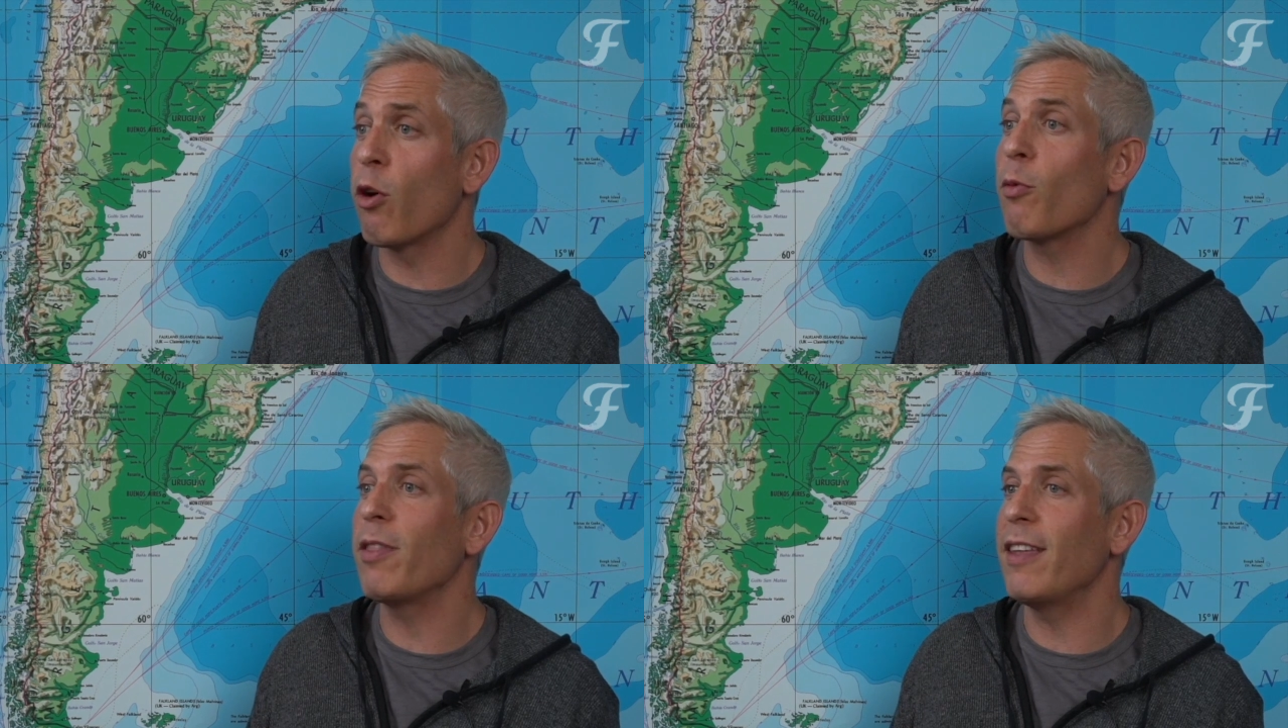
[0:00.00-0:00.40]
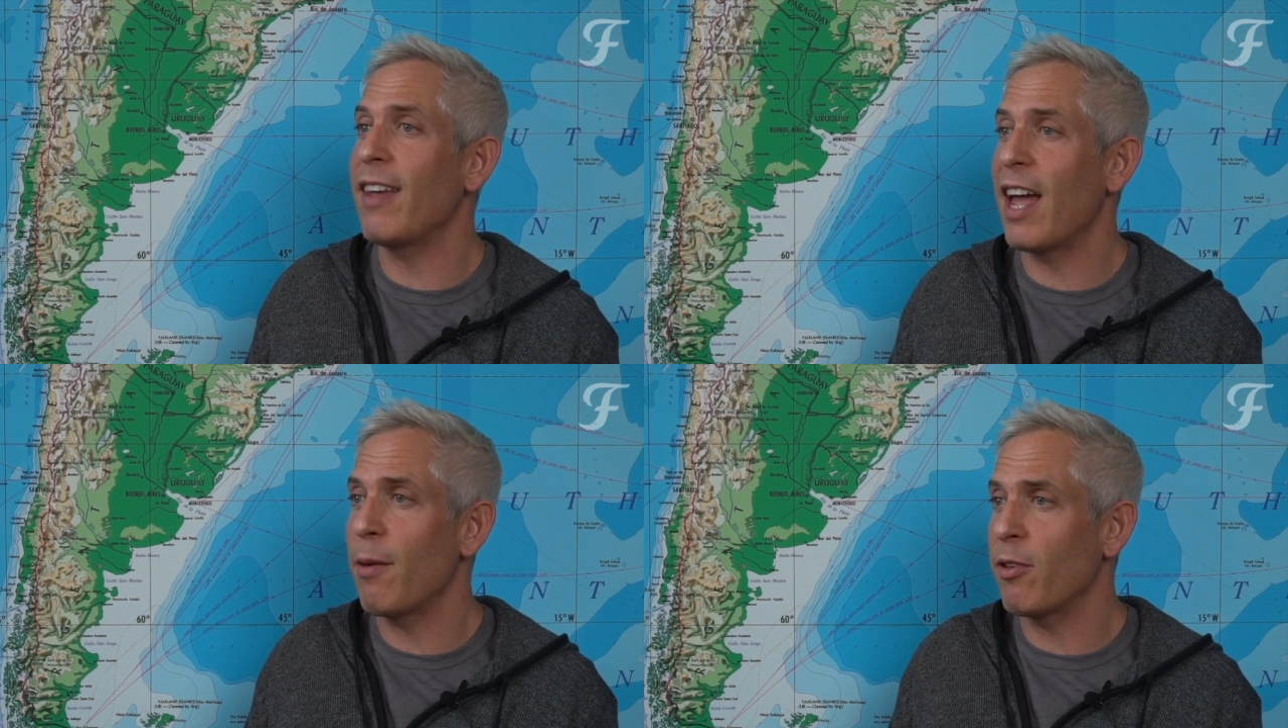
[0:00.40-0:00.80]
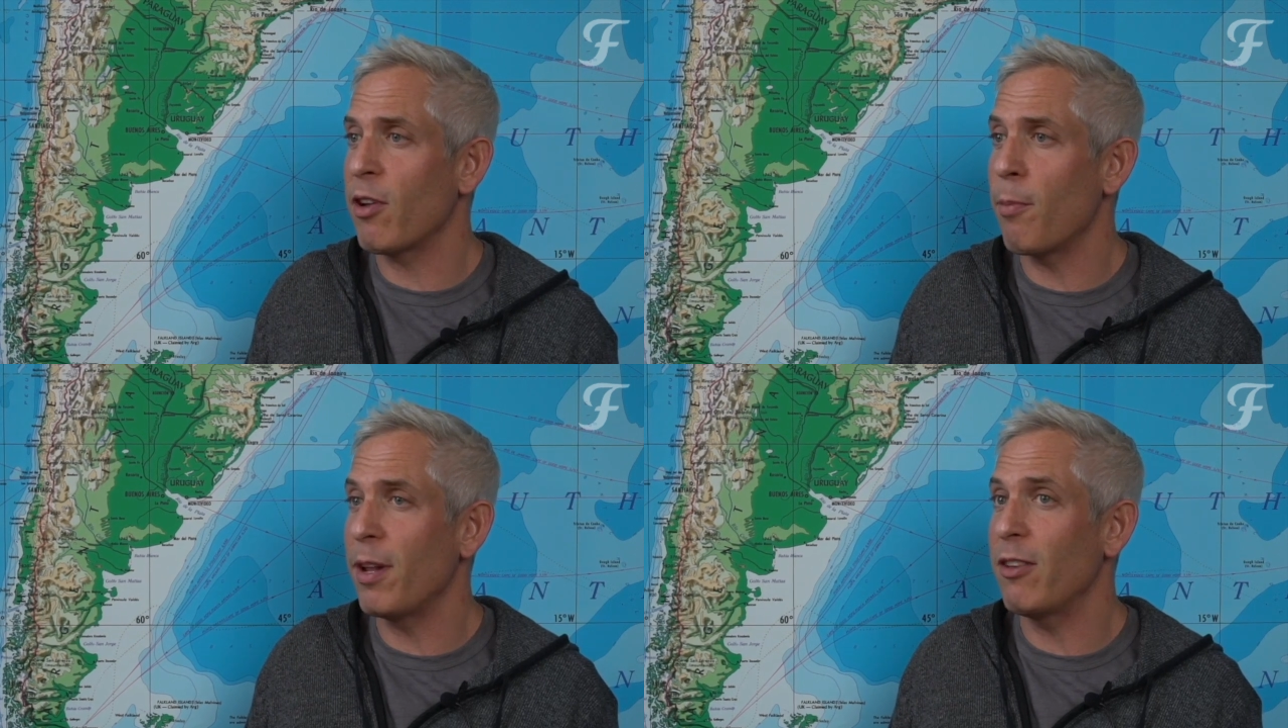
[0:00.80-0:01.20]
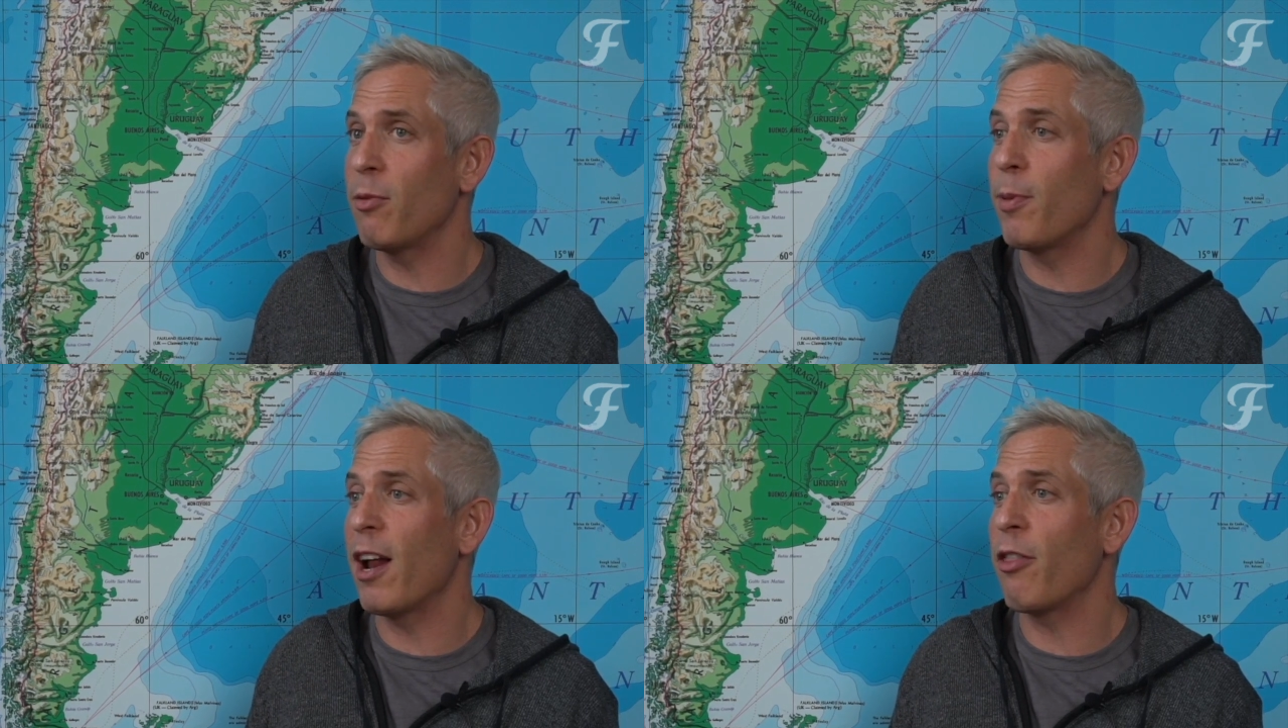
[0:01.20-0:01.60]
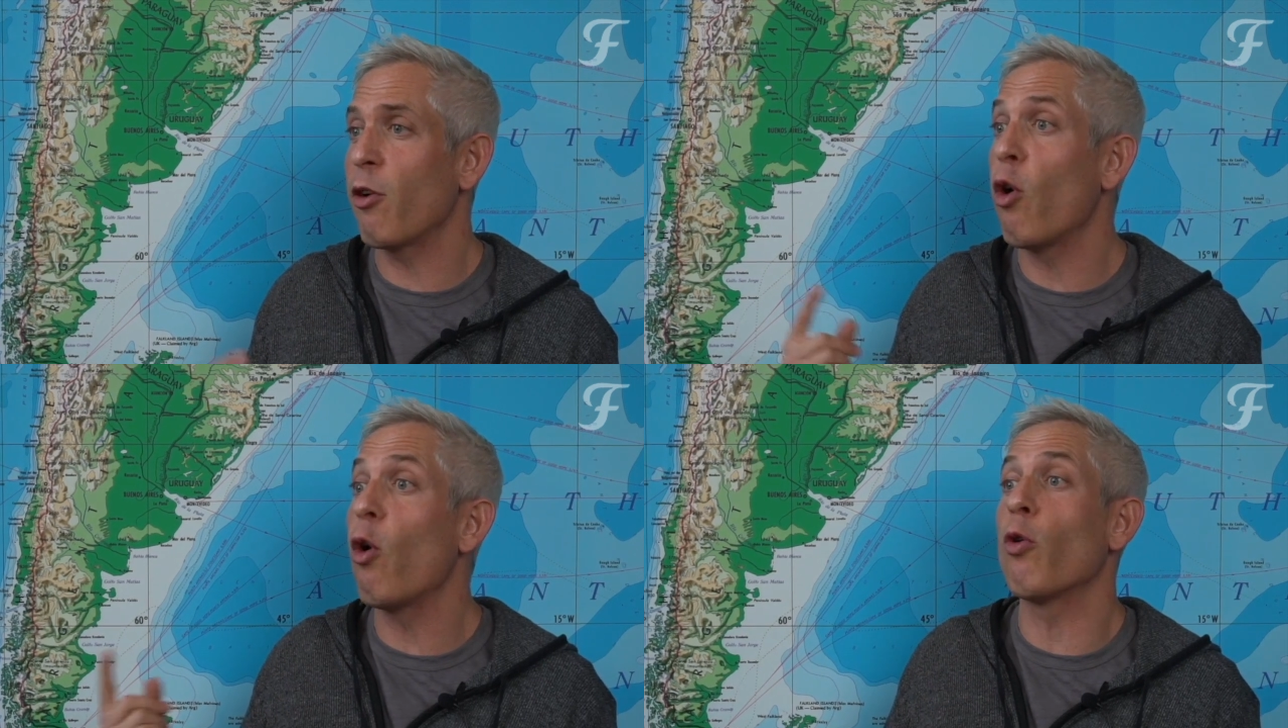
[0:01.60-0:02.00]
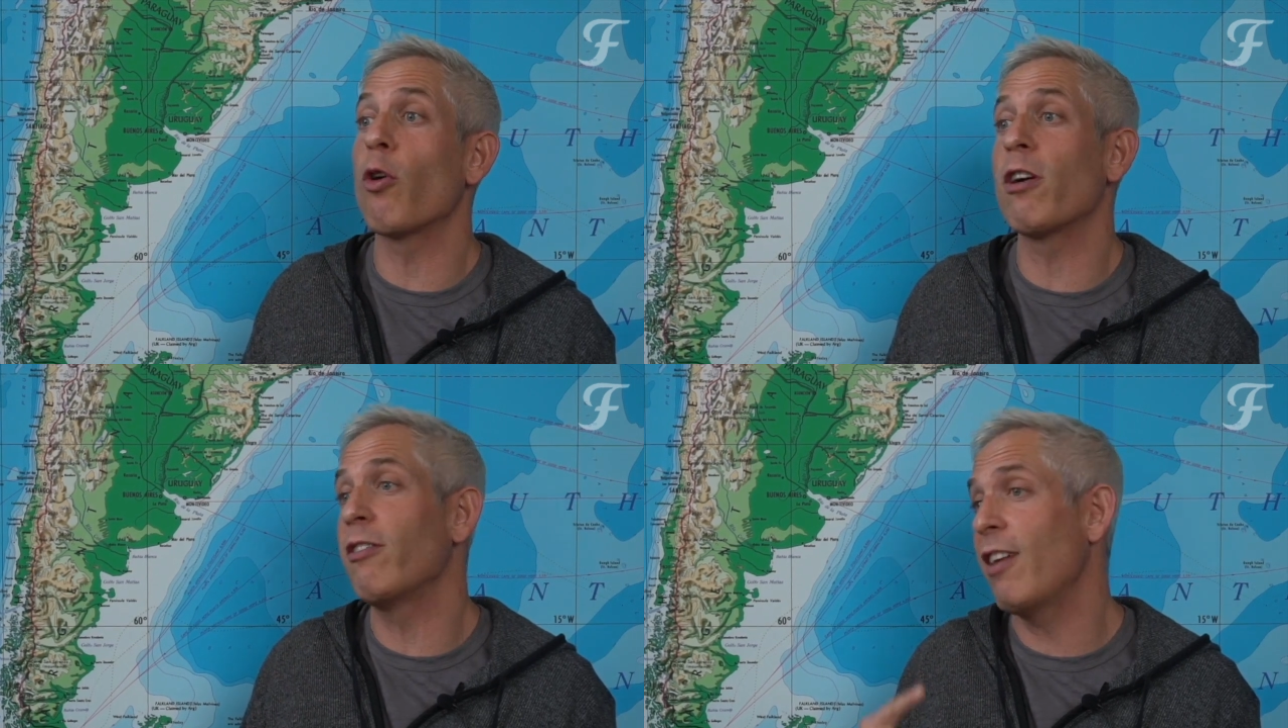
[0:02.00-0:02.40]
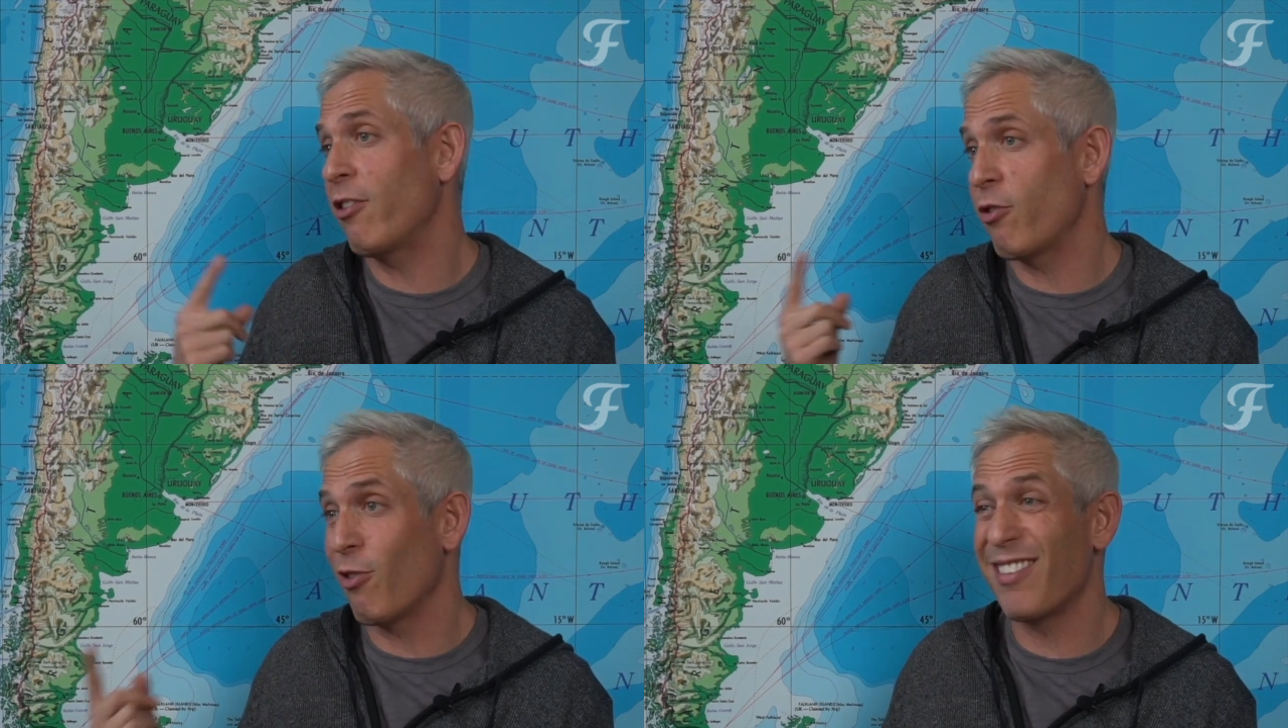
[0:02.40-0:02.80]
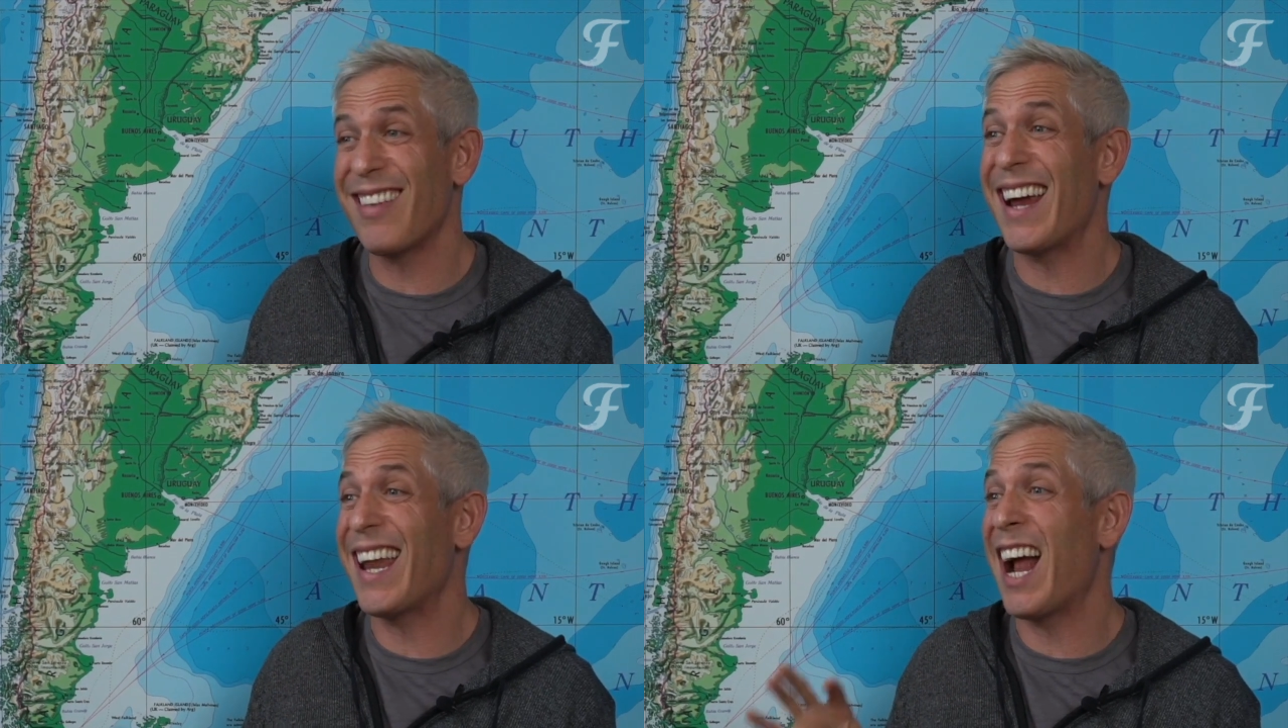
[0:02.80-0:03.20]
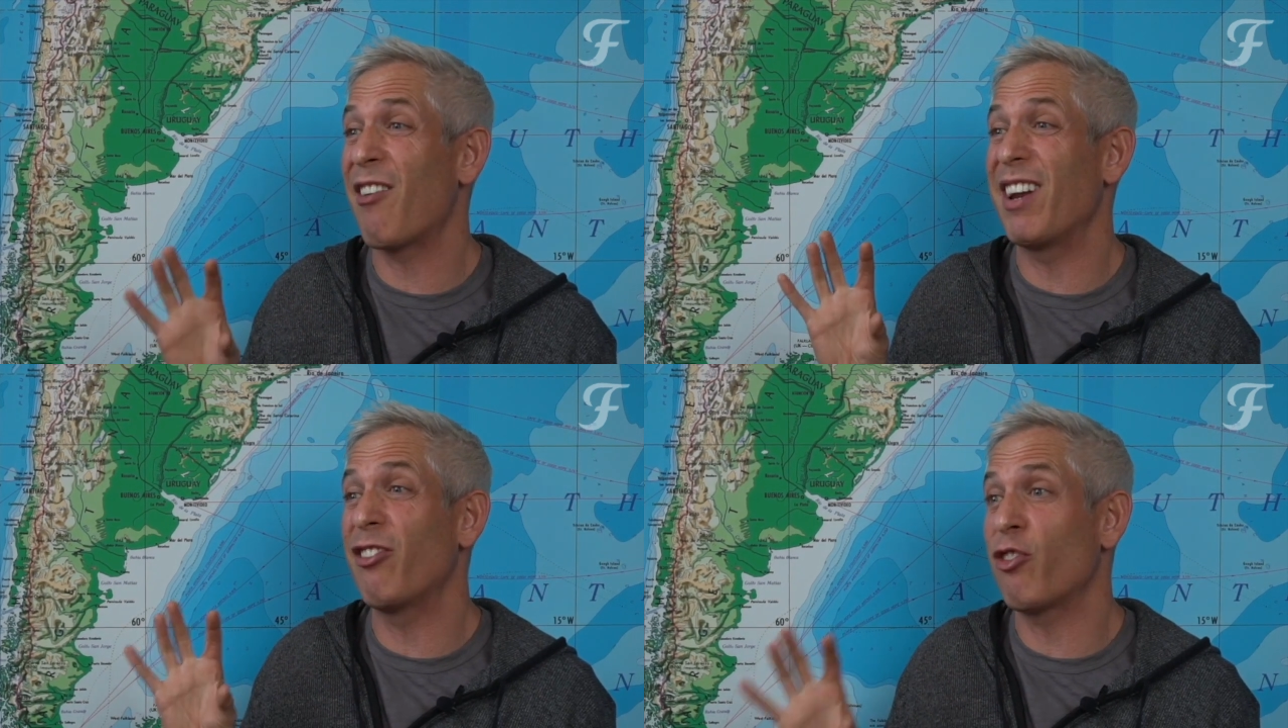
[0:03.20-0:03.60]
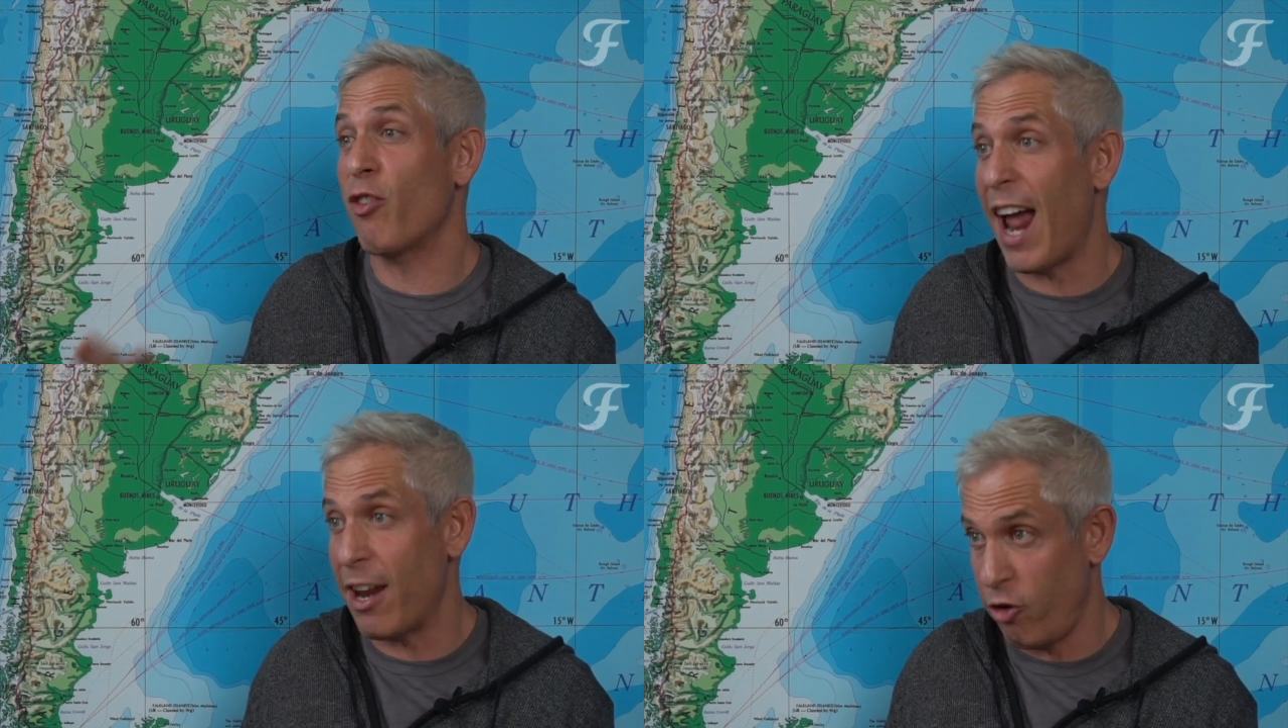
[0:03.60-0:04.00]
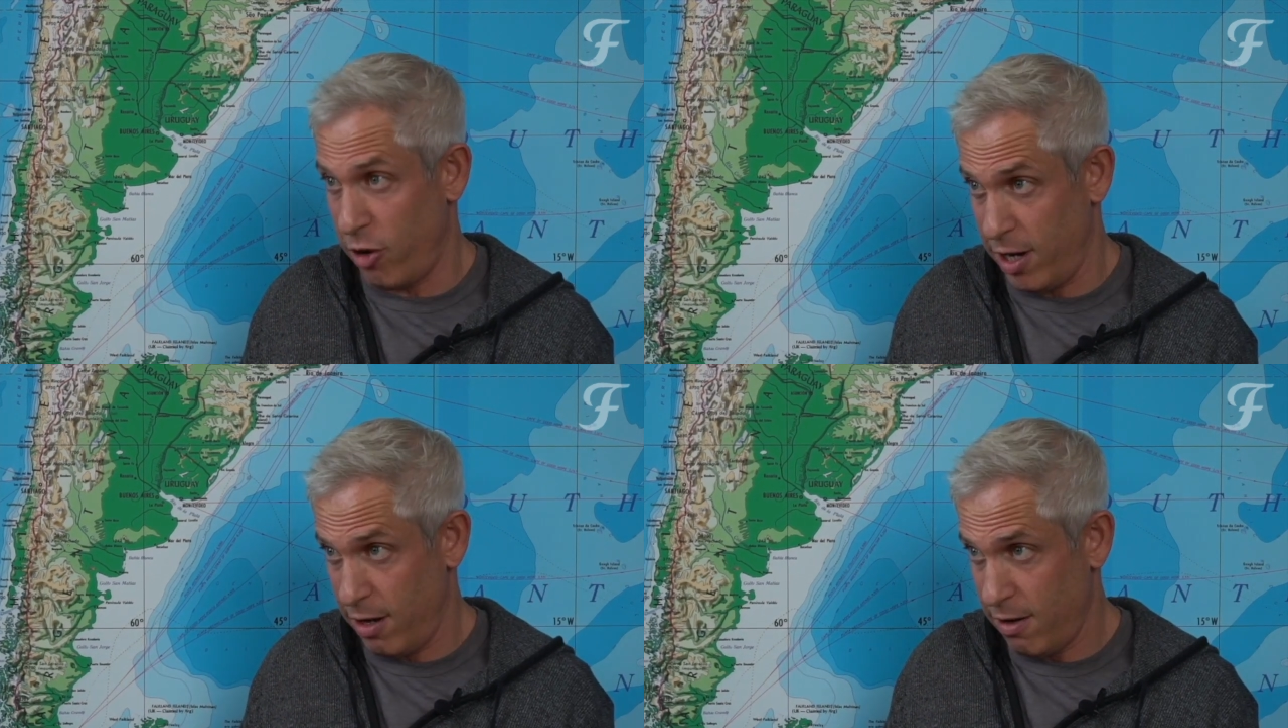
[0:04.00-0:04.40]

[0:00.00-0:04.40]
to work with these cannabis companies to put out their whole organizational design hiring strategy